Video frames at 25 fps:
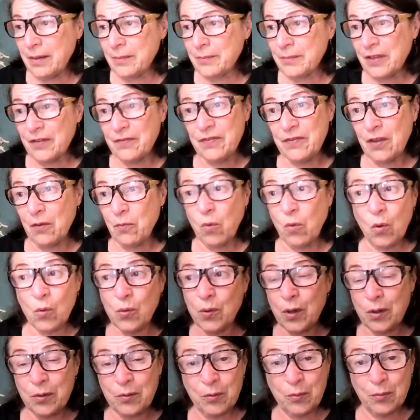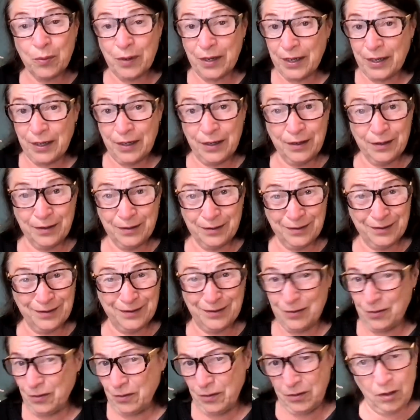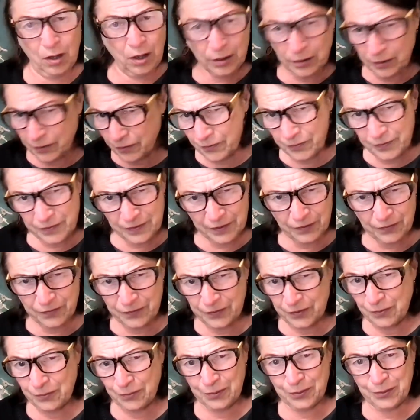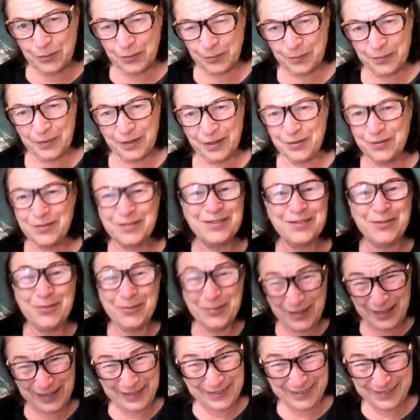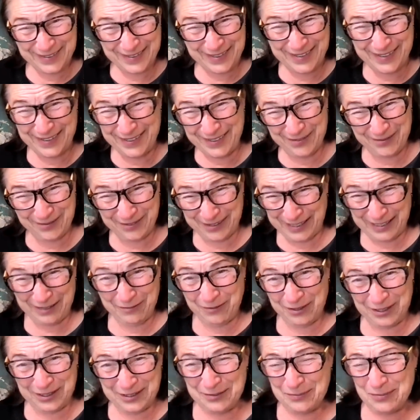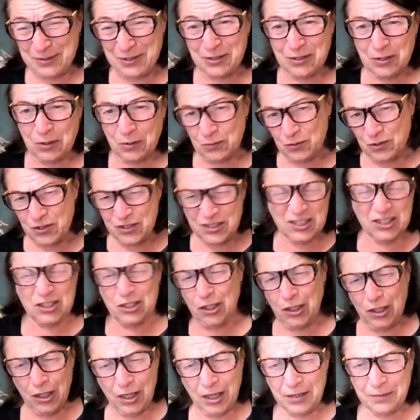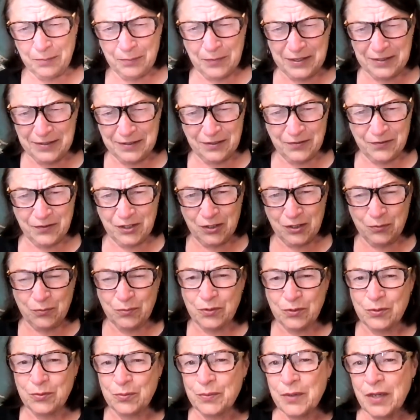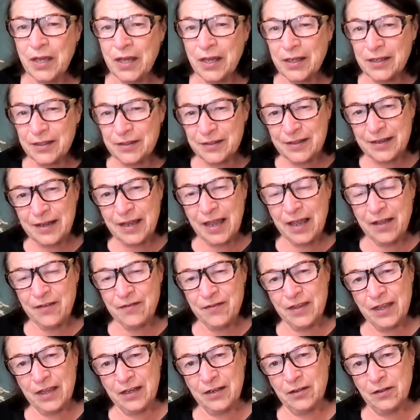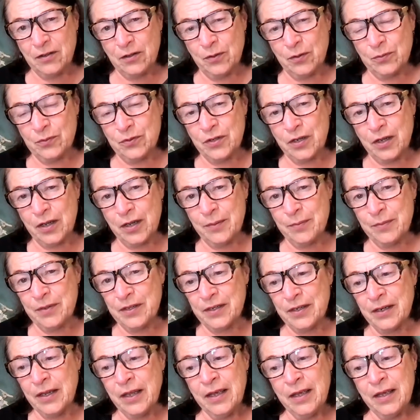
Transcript: if they won't go away, lock yourself in a room. I used to do that as a kid when I wanted to be alone. Just lock myself in a room to have that alone time,